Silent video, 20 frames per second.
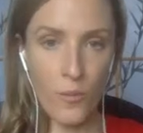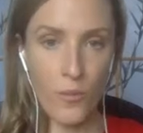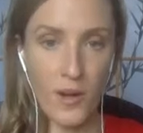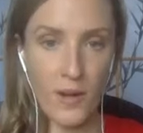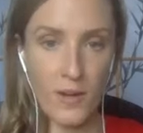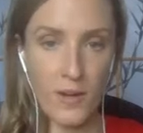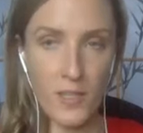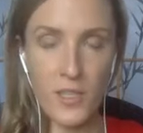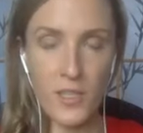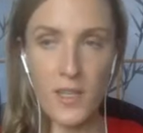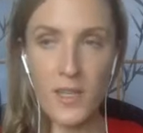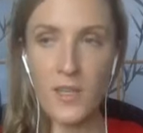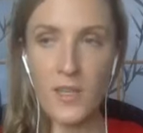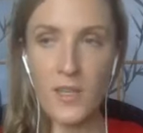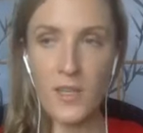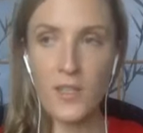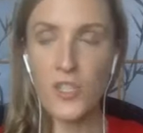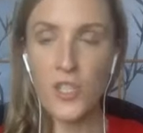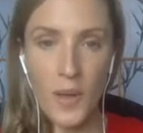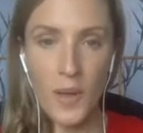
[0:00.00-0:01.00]
priority.
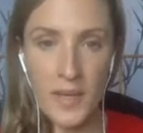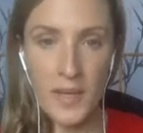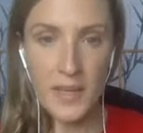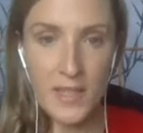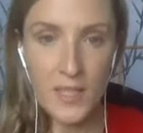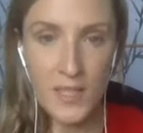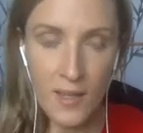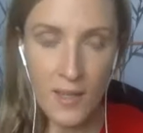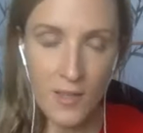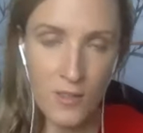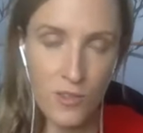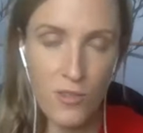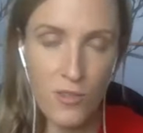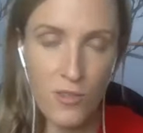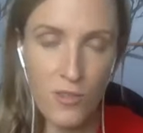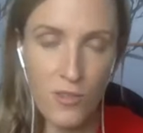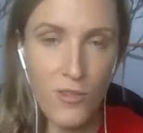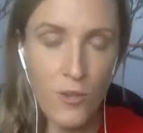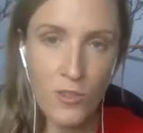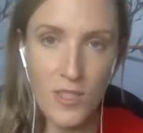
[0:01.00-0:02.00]
Do I need to answer the
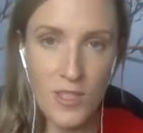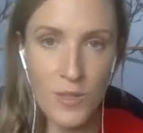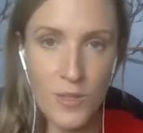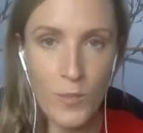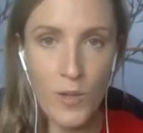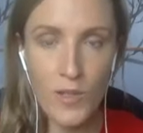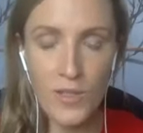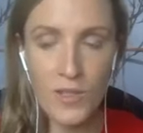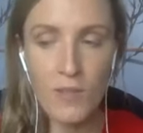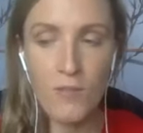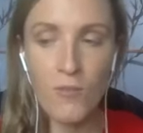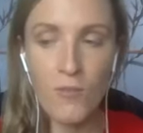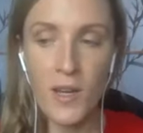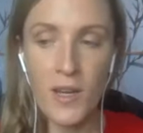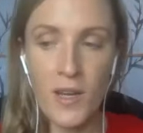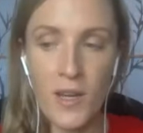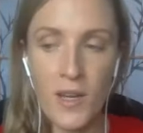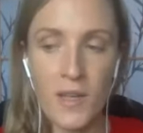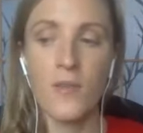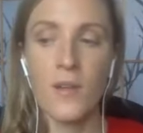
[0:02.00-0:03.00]
phone to this person
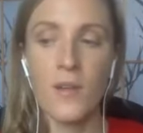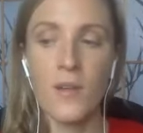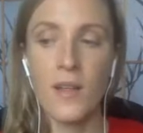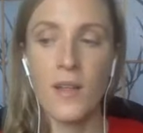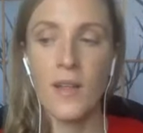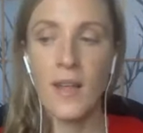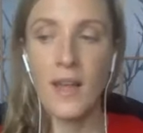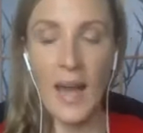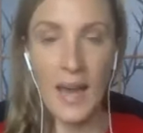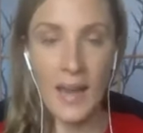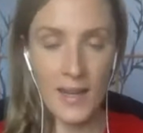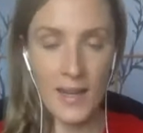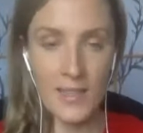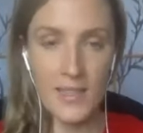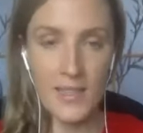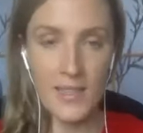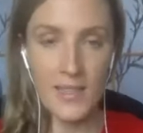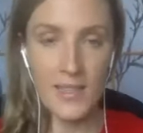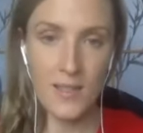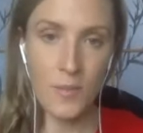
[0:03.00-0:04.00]
right now? Can I
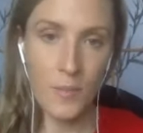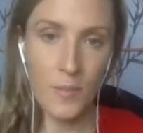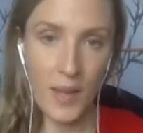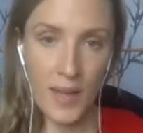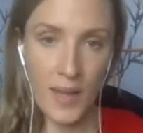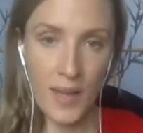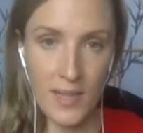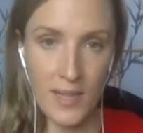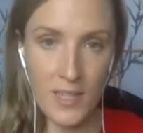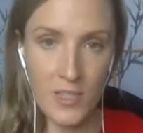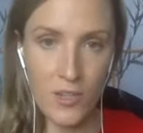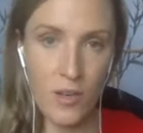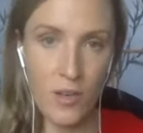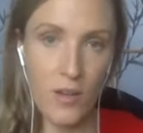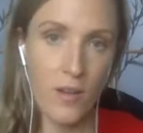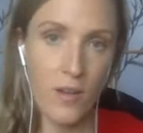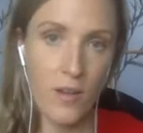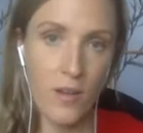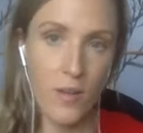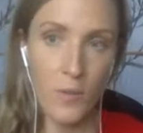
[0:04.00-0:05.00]
text them back
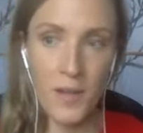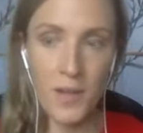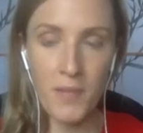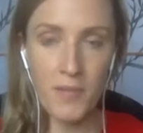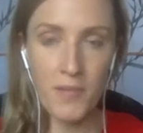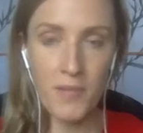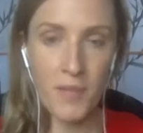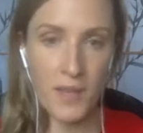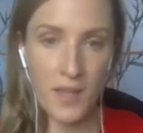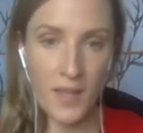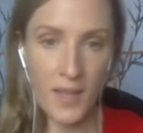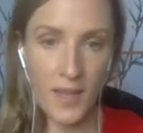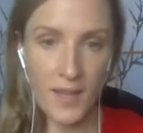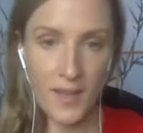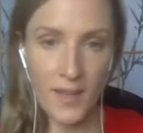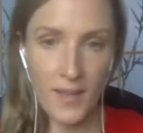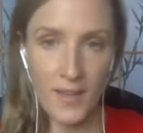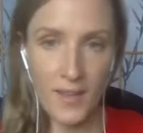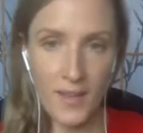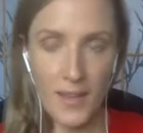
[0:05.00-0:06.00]
later when I'm feeling
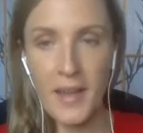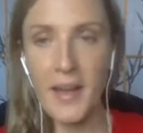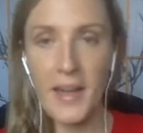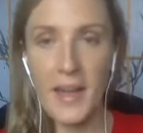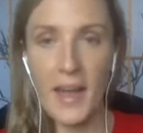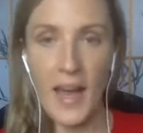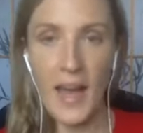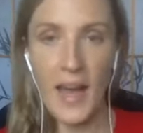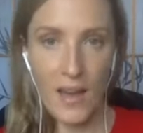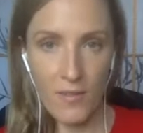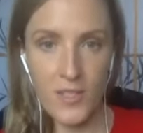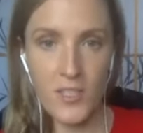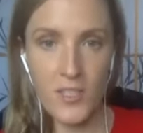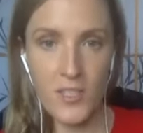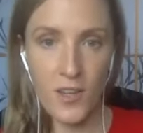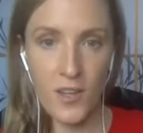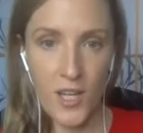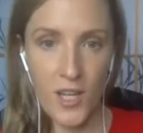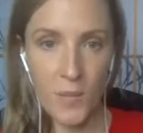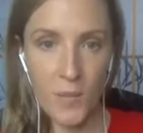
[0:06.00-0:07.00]
like I have the
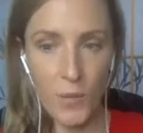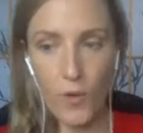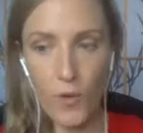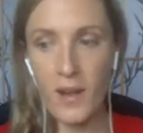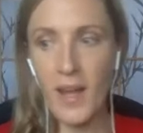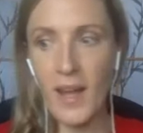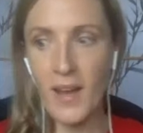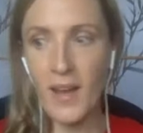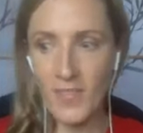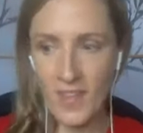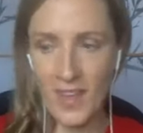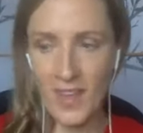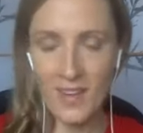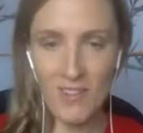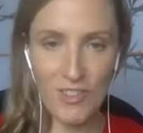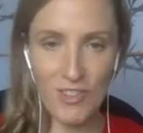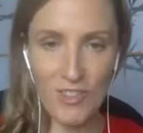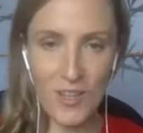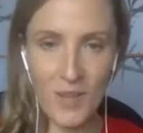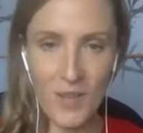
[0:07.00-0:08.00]
time or I have the
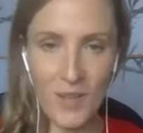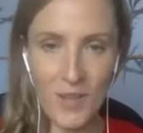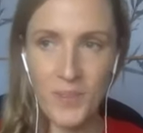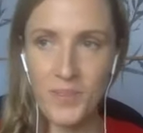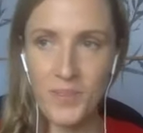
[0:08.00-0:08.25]
energy?